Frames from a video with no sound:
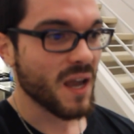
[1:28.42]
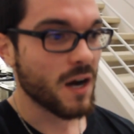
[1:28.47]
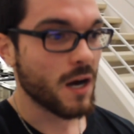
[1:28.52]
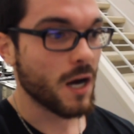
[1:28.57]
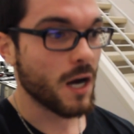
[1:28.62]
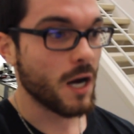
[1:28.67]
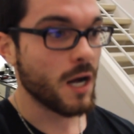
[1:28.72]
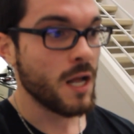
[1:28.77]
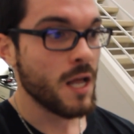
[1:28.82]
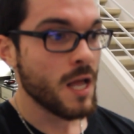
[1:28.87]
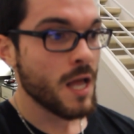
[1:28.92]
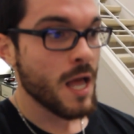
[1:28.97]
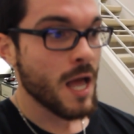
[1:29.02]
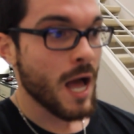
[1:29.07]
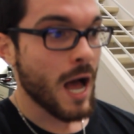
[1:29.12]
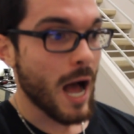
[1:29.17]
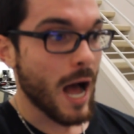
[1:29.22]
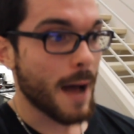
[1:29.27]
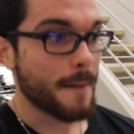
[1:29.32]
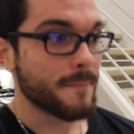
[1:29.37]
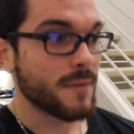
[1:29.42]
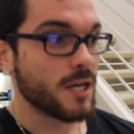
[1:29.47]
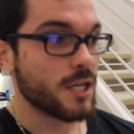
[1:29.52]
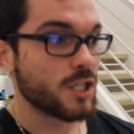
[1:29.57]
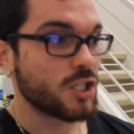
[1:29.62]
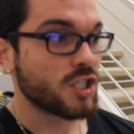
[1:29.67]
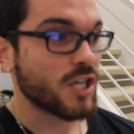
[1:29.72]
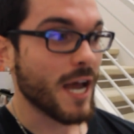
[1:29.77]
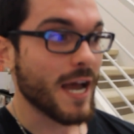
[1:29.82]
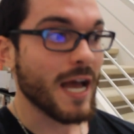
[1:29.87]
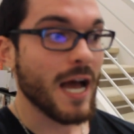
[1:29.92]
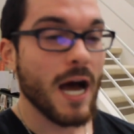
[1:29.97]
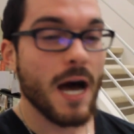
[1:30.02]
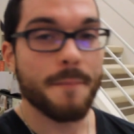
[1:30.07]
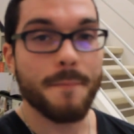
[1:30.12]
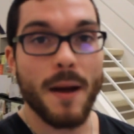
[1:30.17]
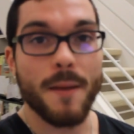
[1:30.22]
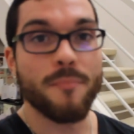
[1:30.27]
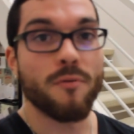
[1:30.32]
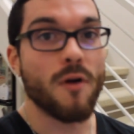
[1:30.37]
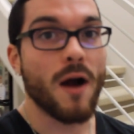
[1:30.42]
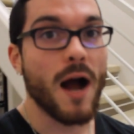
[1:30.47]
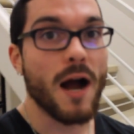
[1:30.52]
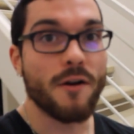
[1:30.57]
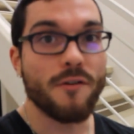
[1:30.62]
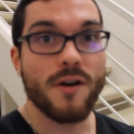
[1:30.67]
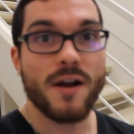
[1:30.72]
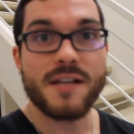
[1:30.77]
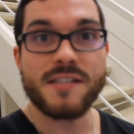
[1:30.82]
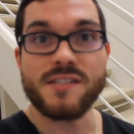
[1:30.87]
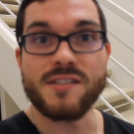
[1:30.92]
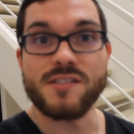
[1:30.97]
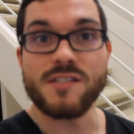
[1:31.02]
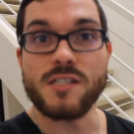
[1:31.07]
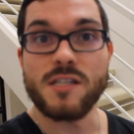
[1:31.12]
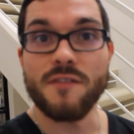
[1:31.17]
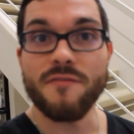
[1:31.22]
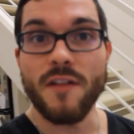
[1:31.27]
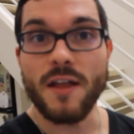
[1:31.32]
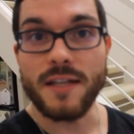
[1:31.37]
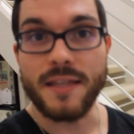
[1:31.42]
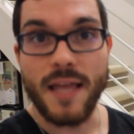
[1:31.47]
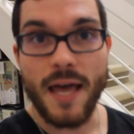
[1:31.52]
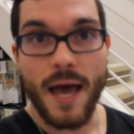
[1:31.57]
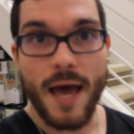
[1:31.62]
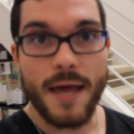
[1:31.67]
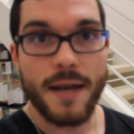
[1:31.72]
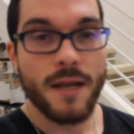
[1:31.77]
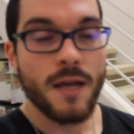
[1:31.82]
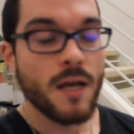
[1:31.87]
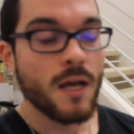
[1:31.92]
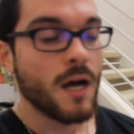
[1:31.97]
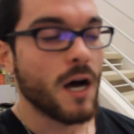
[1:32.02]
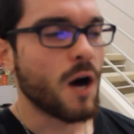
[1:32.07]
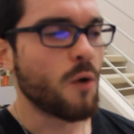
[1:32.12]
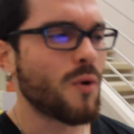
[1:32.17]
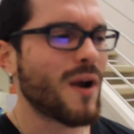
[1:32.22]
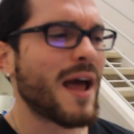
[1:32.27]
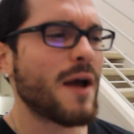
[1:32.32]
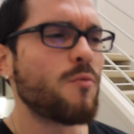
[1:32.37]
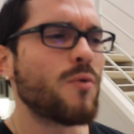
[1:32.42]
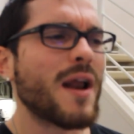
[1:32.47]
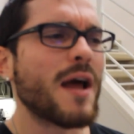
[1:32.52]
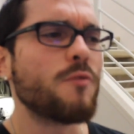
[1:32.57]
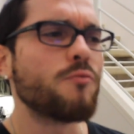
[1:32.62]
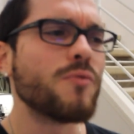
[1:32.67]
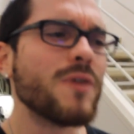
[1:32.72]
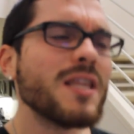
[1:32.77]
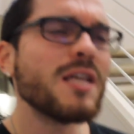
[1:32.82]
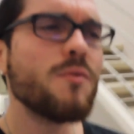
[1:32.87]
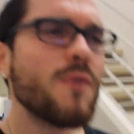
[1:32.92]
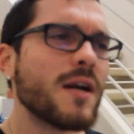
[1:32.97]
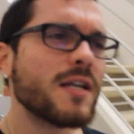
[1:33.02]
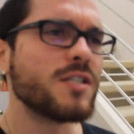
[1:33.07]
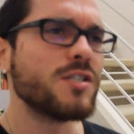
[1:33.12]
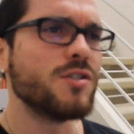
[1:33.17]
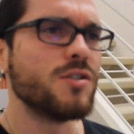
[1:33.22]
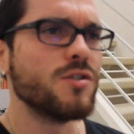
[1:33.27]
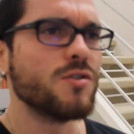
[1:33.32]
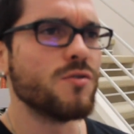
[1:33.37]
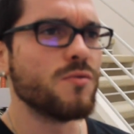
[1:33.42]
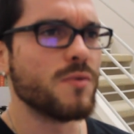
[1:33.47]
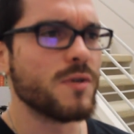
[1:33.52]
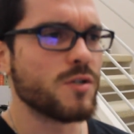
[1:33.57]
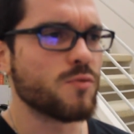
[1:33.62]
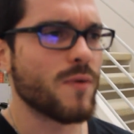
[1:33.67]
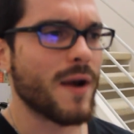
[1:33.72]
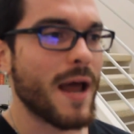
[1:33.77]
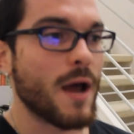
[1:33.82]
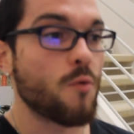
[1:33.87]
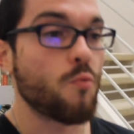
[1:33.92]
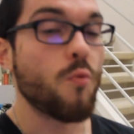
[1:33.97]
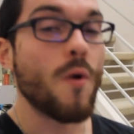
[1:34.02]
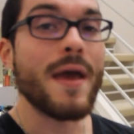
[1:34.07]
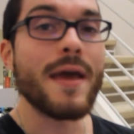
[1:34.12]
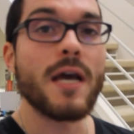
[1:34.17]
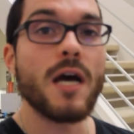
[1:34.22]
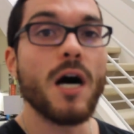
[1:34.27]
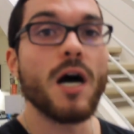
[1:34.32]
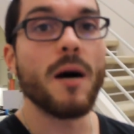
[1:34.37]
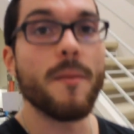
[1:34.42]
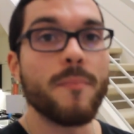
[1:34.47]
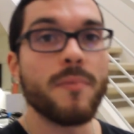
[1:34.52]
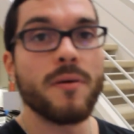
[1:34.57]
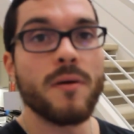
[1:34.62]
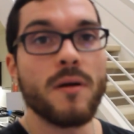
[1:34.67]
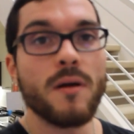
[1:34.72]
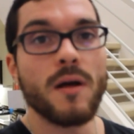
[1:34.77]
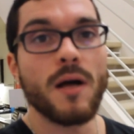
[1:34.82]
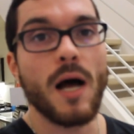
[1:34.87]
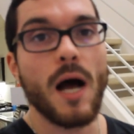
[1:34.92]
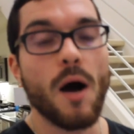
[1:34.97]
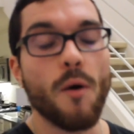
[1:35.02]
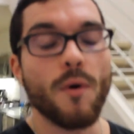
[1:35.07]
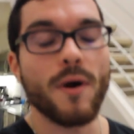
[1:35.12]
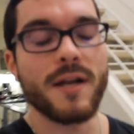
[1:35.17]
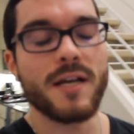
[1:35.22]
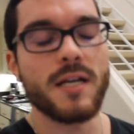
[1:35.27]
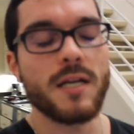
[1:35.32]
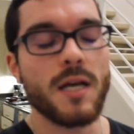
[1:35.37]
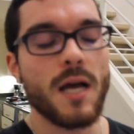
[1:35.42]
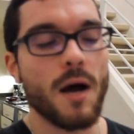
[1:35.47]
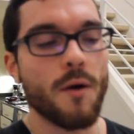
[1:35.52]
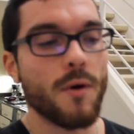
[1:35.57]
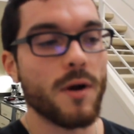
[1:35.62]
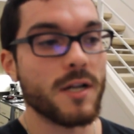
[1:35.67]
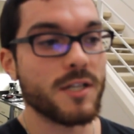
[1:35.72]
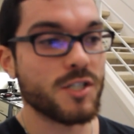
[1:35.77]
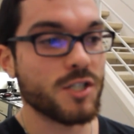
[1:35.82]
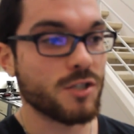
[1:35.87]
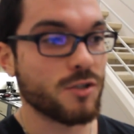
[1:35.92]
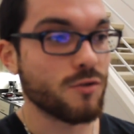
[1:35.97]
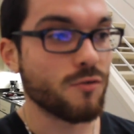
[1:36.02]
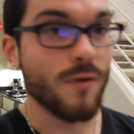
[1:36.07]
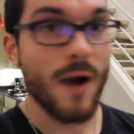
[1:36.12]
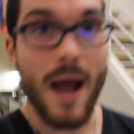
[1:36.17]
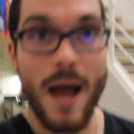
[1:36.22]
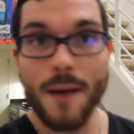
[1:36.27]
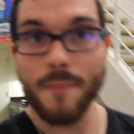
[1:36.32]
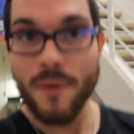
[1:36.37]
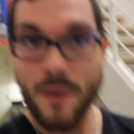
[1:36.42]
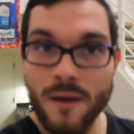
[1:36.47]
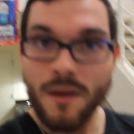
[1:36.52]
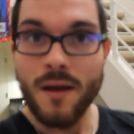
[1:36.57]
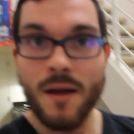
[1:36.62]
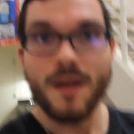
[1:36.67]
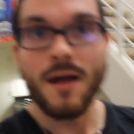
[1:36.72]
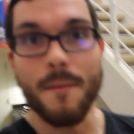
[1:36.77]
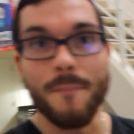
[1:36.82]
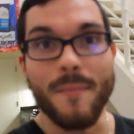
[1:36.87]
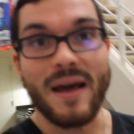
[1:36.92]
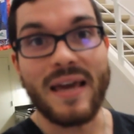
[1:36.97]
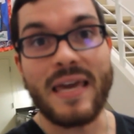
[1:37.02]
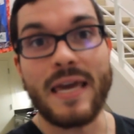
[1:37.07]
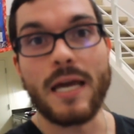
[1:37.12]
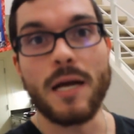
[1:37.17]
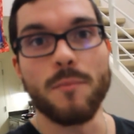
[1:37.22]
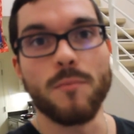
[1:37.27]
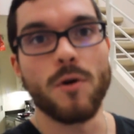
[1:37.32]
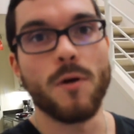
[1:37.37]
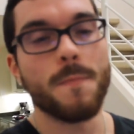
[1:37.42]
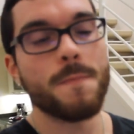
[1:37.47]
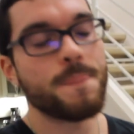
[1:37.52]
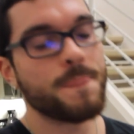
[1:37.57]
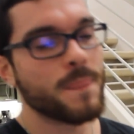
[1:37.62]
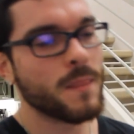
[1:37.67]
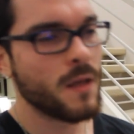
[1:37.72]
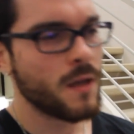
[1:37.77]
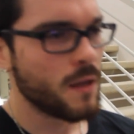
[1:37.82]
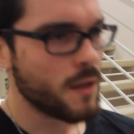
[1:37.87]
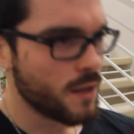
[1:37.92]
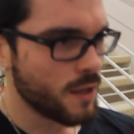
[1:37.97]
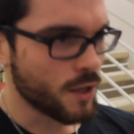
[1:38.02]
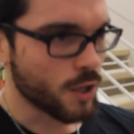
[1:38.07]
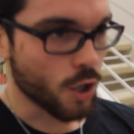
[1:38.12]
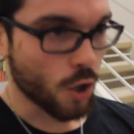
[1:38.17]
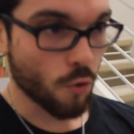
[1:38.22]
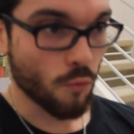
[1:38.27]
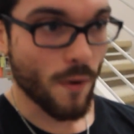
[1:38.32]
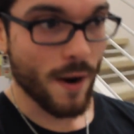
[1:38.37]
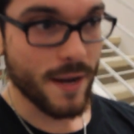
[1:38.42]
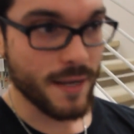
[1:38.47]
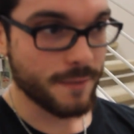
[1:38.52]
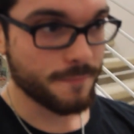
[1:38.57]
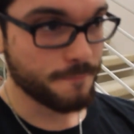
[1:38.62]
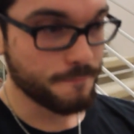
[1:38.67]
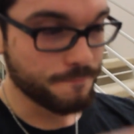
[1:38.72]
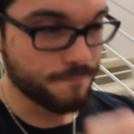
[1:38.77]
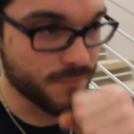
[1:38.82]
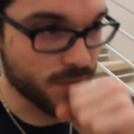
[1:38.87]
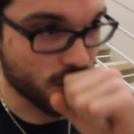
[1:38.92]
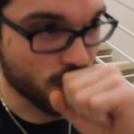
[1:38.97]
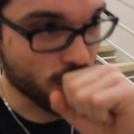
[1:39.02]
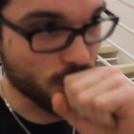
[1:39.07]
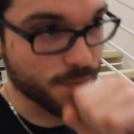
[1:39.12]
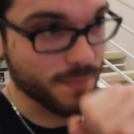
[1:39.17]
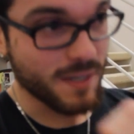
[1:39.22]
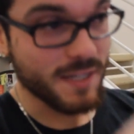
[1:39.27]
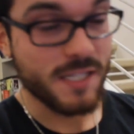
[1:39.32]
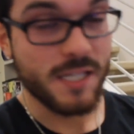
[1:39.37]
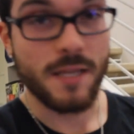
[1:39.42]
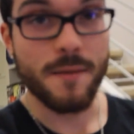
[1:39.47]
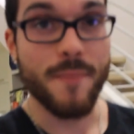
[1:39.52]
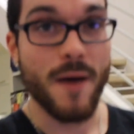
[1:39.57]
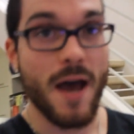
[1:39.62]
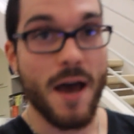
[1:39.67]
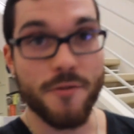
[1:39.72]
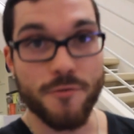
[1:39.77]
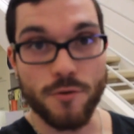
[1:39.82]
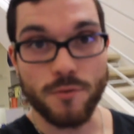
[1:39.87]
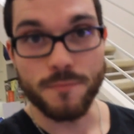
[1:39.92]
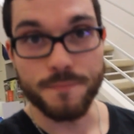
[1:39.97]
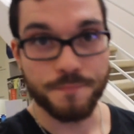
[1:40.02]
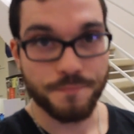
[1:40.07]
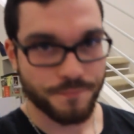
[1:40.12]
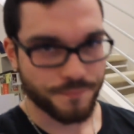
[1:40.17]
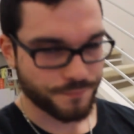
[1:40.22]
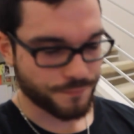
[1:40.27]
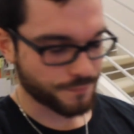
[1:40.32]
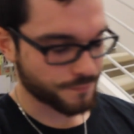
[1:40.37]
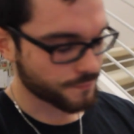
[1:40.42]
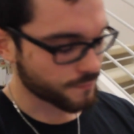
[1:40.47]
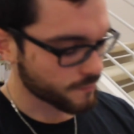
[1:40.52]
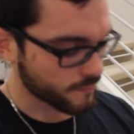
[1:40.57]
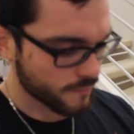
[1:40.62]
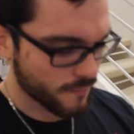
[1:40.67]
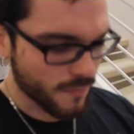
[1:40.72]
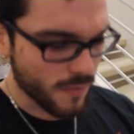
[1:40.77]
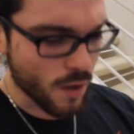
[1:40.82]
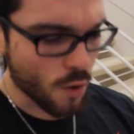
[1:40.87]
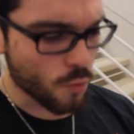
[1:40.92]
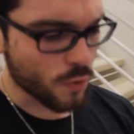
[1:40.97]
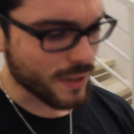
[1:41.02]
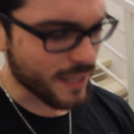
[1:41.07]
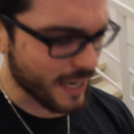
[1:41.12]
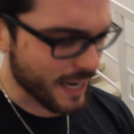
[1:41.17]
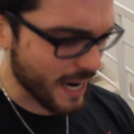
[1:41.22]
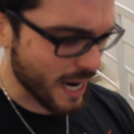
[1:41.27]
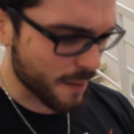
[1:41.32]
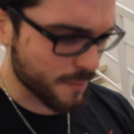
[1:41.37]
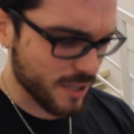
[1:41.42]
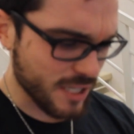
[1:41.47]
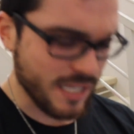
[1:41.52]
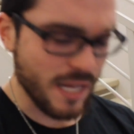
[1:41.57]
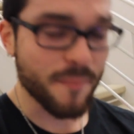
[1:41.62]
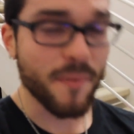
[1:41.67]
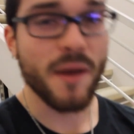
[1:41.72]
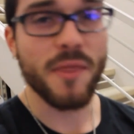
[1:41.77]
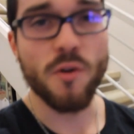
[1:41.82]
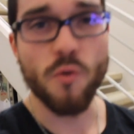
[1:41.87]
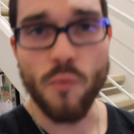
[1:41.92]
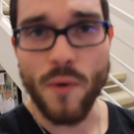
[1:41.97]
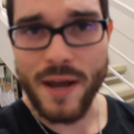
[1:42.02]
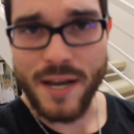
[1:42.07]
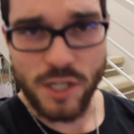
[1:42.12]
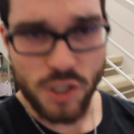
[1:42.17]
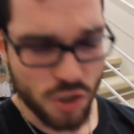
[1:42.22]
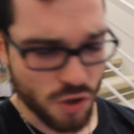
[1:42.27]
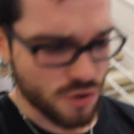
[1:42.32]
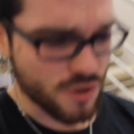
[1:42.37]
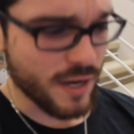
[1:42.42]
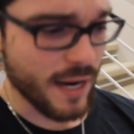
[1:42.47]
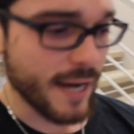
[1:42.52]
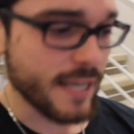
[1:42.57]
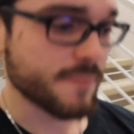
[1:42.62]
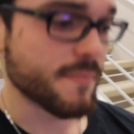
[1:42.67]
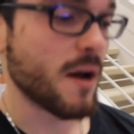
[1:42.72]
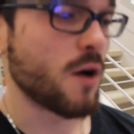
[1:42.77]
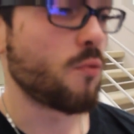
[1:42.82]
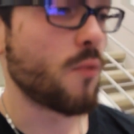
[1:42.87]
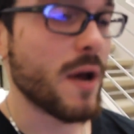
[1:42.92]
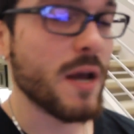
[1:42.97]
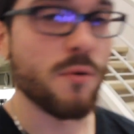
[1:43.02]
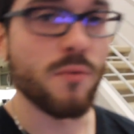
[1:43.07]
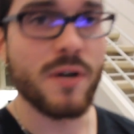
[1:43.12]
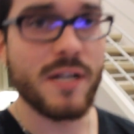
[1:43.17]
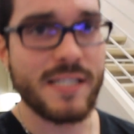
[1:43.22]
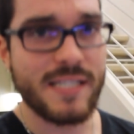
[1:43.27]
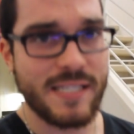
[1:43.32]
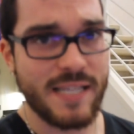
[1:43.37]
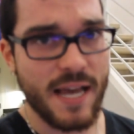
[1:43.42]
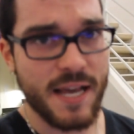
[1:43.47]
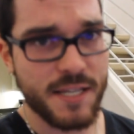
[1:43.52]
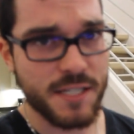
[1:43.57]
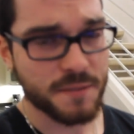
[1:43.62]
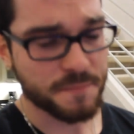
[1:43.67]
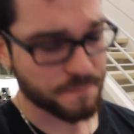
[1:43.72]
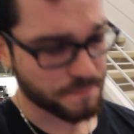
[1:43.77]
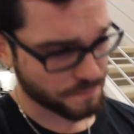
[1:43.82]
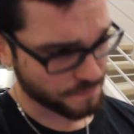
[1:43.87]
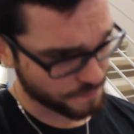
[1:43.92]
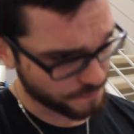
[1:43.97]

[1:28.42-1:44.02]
I'm gonna check on my progress and stuff like that. What I really wanted to do was when I wake up, I wanna just grab my camera, go right, into the bathroom with the camera, step on the weight, show you guys my weight, what it says,